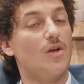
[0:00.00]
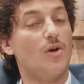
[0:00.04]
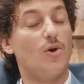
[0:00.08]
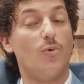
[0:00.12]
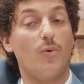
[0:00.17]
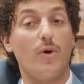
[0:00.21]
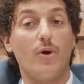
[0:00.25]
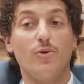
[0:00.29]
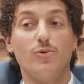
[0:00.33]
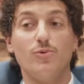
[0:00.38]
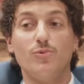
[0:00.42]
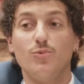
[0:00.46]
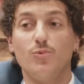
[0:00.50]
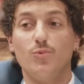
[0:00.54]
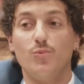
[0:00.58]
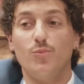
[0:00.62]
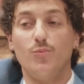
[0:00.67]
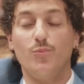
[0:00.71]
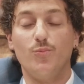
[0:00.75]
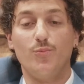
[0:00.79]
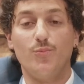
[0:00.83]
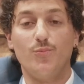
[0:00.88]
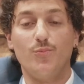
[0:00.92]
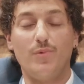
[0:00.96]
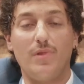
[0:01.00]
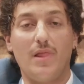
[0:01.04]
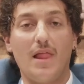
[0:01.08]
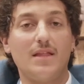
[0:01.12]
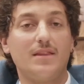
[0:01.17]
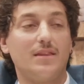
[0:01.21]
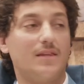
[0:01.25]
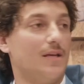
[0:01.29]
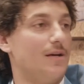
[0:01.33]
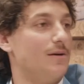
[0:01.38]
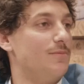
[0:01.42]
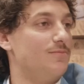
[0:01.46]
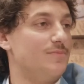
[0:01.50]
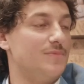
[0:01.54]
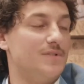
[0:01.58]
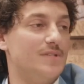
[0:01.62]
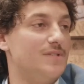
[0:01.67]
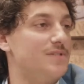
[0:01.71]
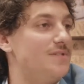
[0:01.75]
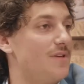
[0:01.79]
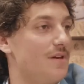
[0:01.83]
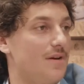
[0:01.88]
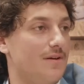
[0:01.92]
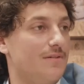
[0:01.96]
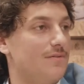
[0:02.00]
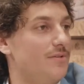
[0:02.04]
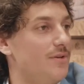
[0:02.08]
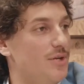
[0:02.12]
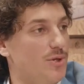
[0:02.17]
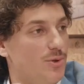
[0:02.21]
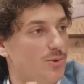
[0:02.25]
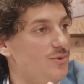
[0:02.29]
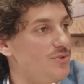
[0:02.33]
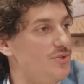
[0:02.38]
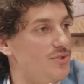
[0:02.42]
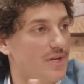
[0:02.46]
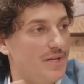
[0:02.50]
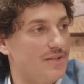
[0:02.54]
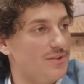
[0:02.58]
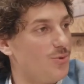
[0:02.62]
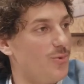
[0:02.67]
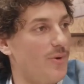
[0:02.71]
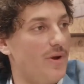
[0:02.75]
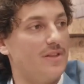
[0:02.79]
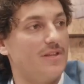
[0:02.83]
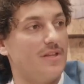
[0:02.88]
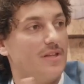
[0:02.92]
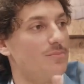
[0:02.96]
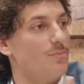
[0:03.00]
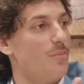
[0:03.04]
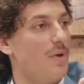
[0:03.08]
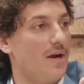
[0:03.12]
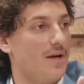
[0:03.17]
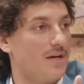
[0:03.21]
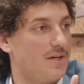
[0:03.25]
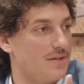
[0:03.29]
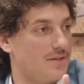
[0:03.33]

Well, LATAM is a huge integrated market.